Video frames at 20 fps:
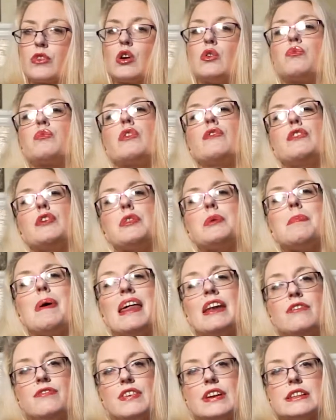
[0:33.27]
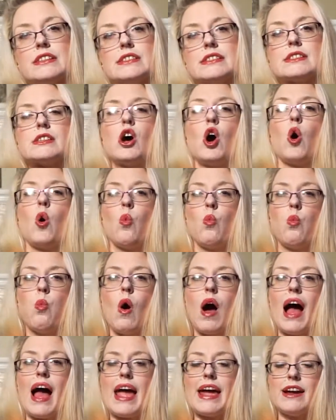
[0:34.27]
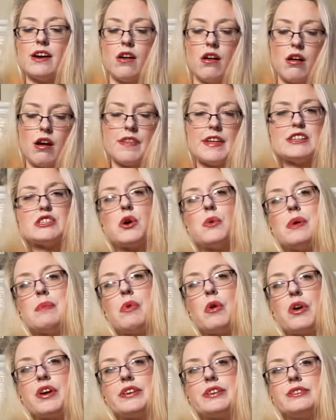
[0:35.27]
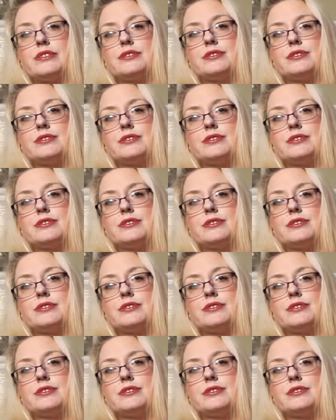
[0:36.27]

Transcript: review the benefits. Why are they so important?